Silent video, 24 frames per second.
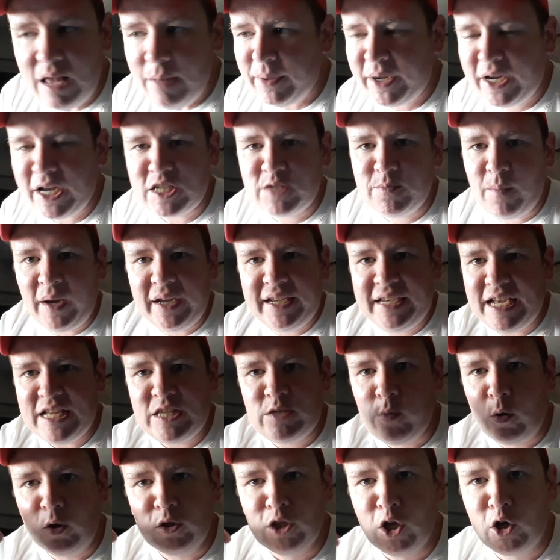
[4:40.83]
Because my
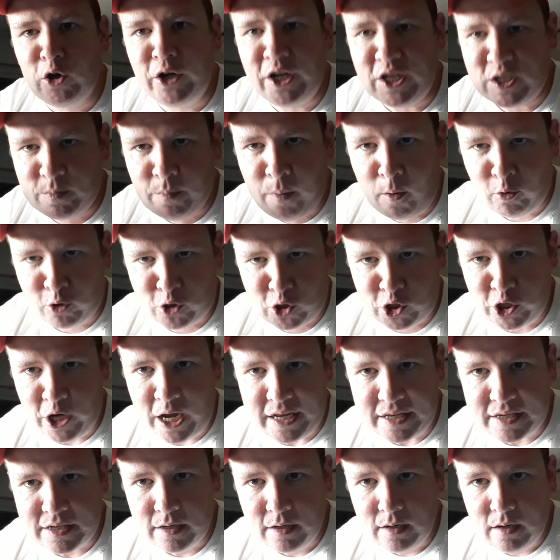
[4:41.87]
kids won't learn this
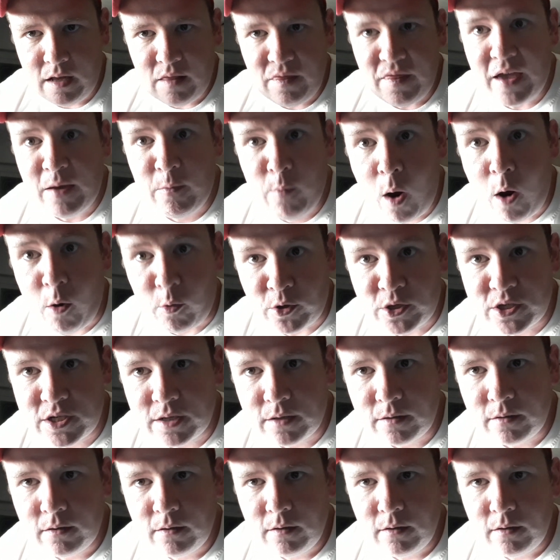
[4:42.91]
bullshit. They won't.